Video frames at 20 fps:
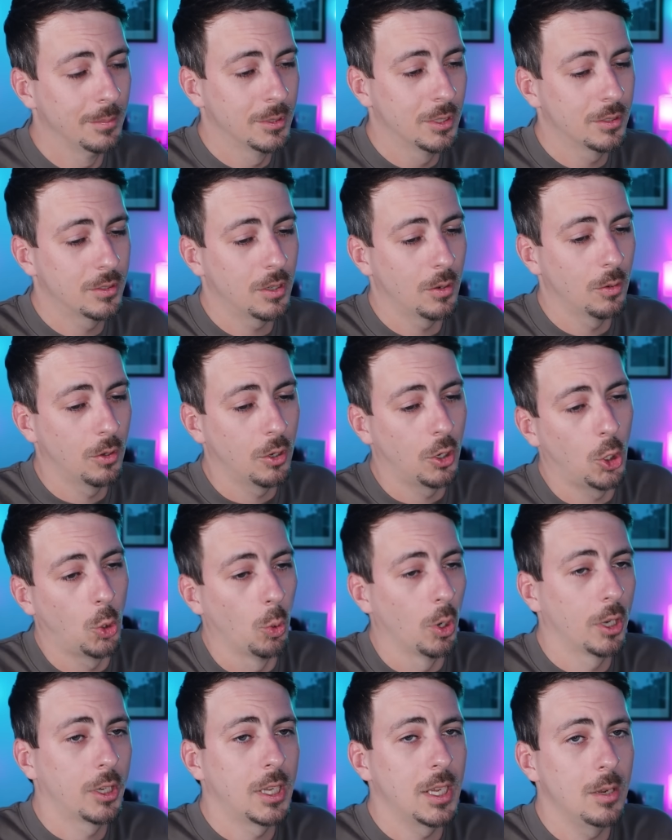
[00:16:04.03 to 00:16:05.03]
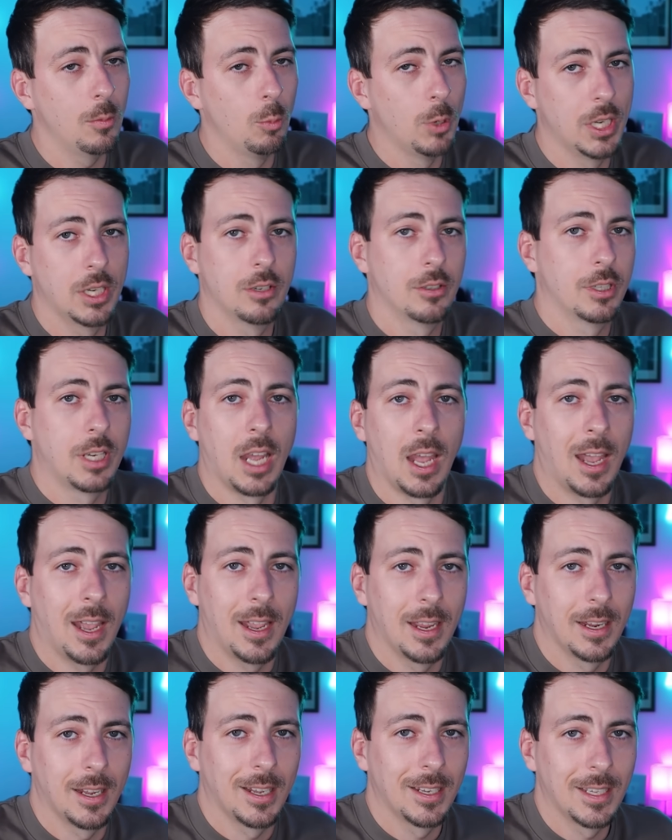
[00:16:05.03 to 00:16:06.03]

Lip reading: I'm just a quirky, weird guy.